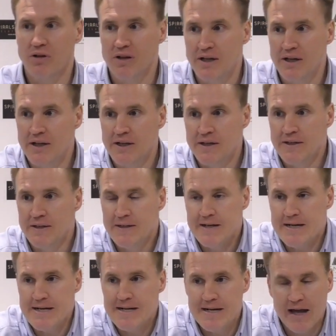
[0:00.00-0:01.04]
Well,
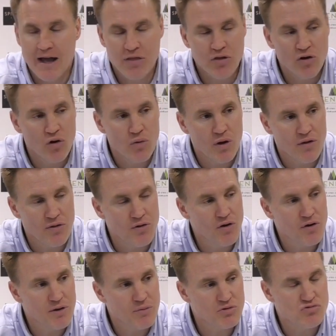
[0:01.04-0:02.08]
I
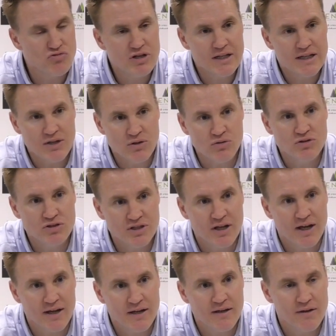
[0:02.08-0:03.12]
thought it was really good
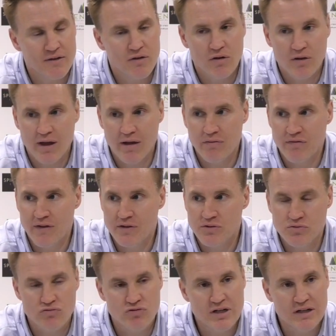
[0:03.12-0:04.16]
today. I thought that our
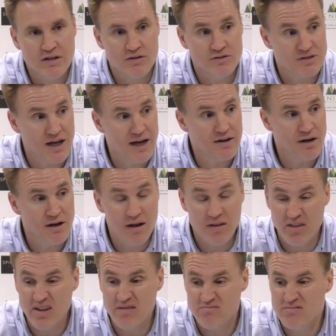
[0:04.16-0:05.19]
fans were really on side, and I
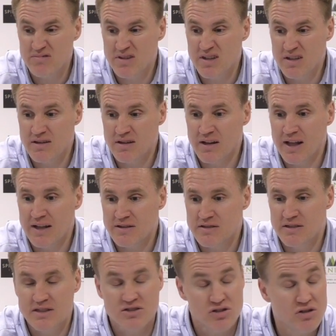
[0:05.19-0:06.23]
think the
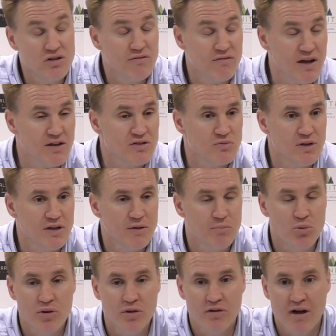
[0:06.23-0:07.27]
lads deserve that as well. They
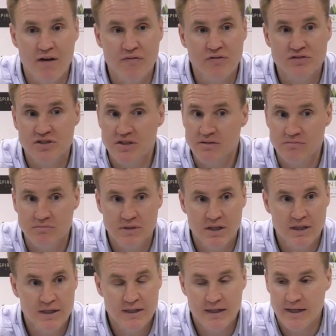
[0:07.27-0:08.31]
put in their efforts in
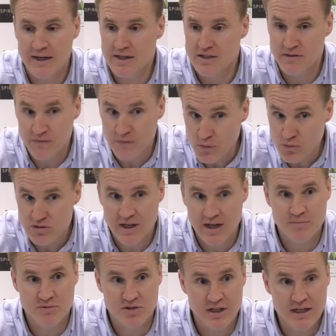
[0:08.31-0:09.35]
against a full
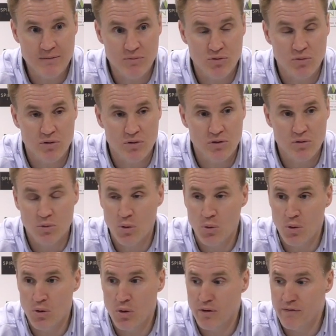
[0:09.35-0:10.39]
time team
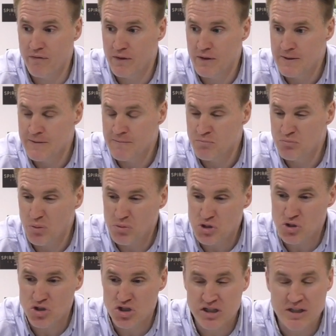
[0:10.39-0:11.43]
who have probably
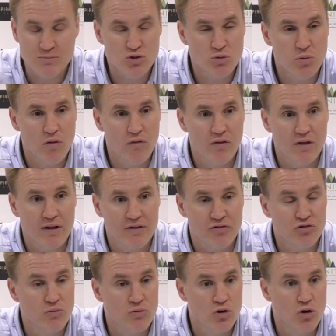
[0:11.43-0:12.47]
just slipped up over the
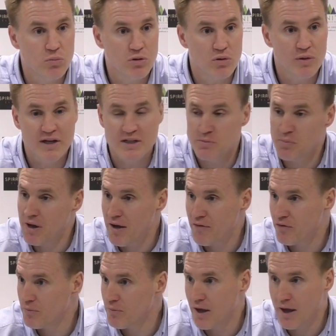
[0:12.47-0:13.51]
last couple of weeks.
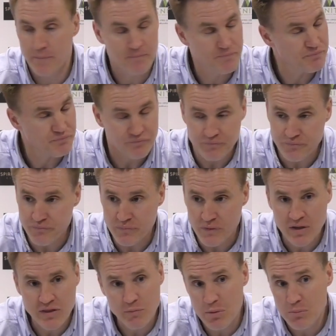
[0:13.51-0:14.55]
Apart from that,
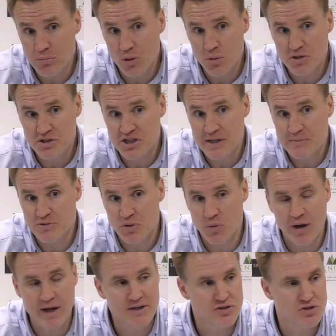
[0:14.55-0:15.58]
they've been blowing teams
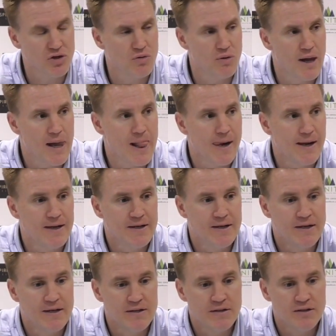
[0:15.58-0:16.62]
away. So
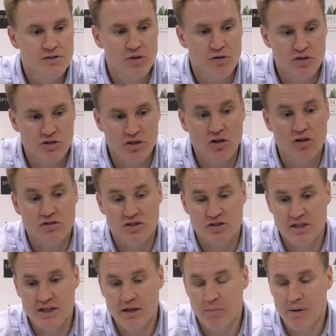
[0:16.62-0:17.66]
there's a lot to
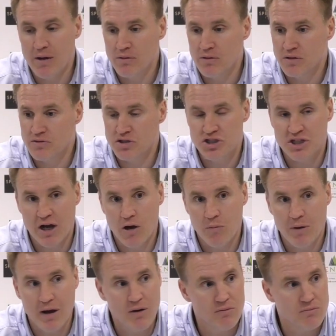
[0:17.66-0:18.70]
sing about, a lot to shout
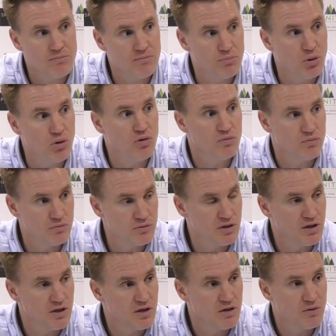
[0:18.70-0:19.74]
about, but
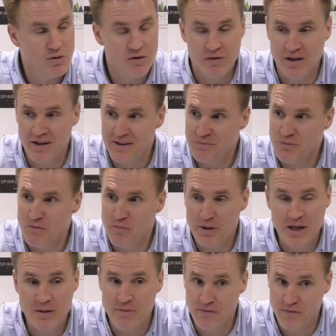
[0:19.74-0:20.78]
we've
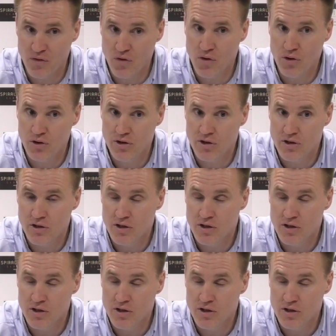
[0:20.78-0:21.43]
been here before.